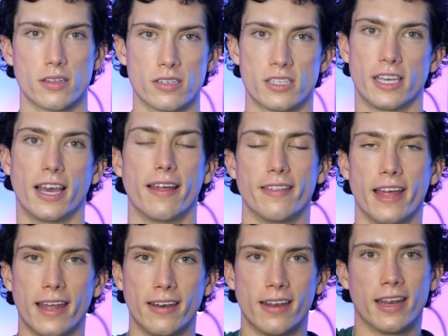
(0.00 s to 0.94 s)
So yeah,
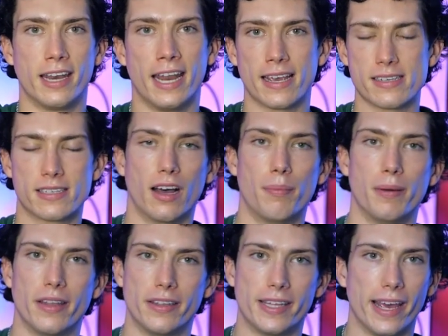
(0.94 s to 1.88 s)
then next up
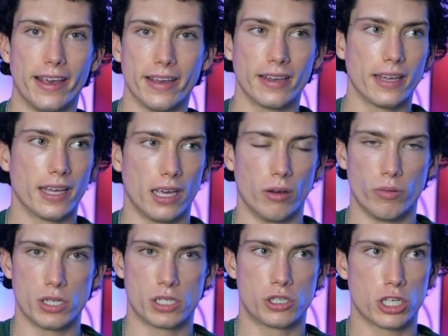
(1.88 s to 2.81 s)
in the day, it
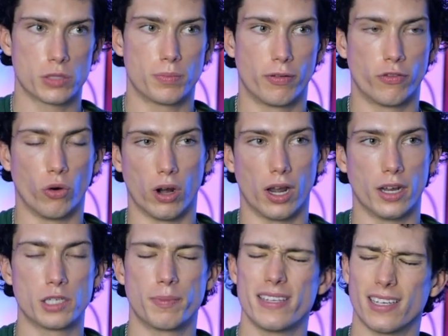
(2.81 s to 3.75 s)
was just before
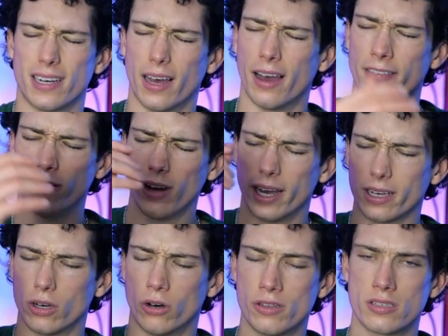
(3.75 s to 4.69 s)
lunch. Basically, I feel
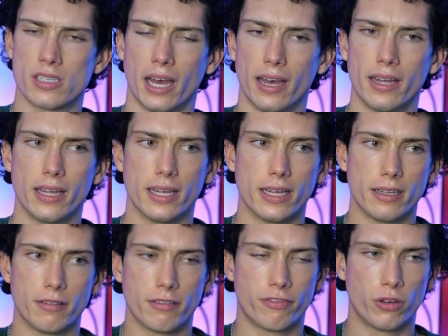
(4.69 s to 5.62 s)
like on set,
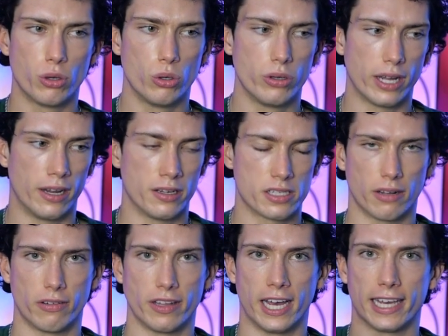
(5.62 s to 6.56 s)
food and
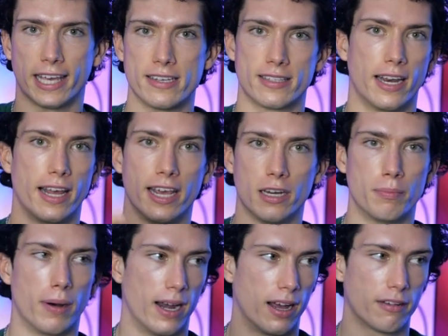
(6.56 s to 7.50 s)
stuff like that gets delayed
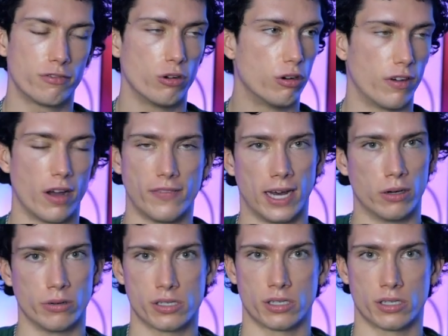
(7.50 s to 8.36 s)
by like 4 or 5 hours.